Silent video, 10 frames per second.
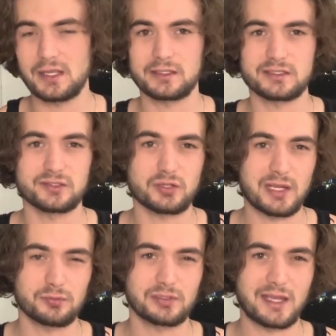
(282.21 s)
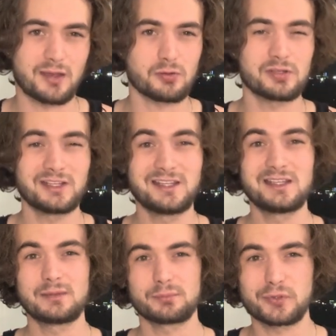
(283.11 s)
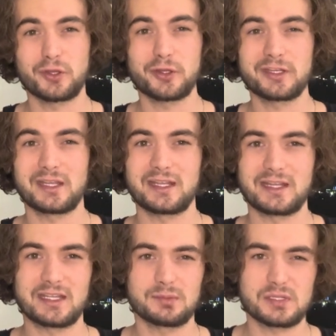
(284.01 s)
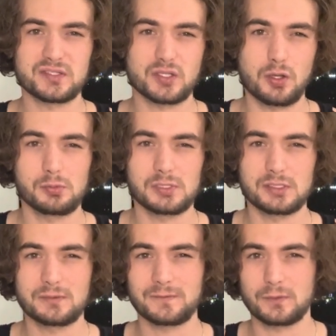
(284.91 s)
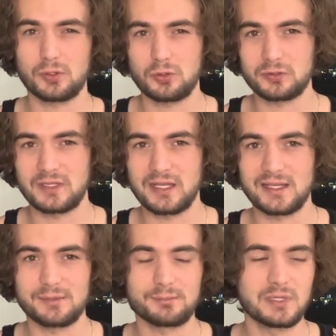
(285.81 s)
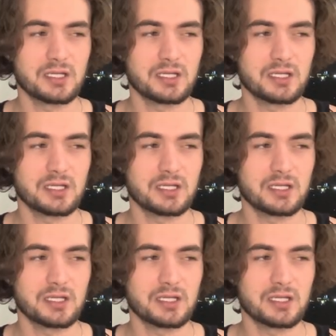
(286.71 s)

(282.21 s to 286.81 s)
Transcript: I can travel now, good, and I had to be sober for the whole time.